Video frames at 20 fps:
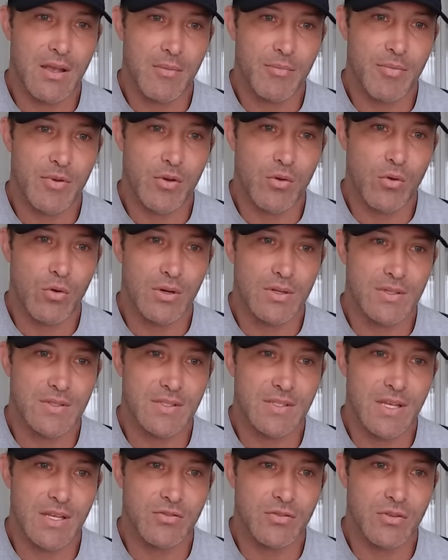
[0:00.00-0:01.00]
Epicor,
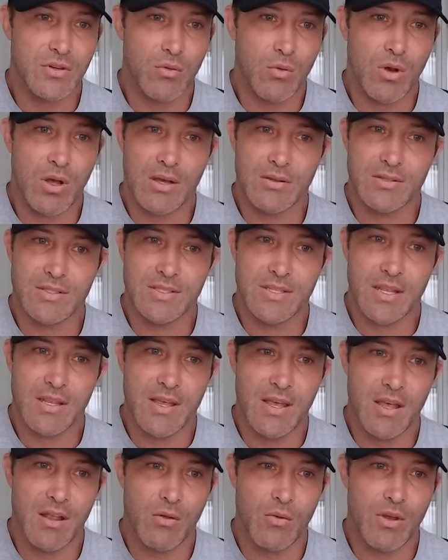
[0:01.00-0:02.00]
etc. Well, I'd stay
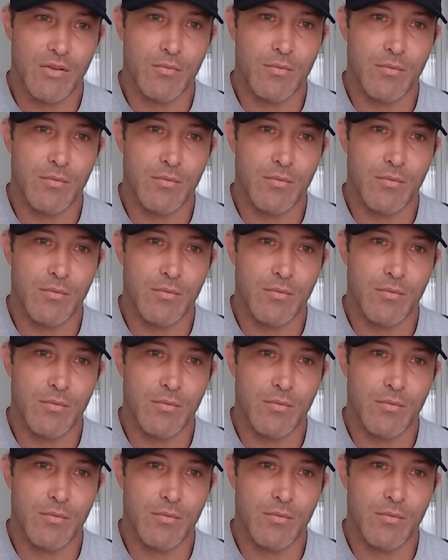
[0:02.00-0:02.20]
the hell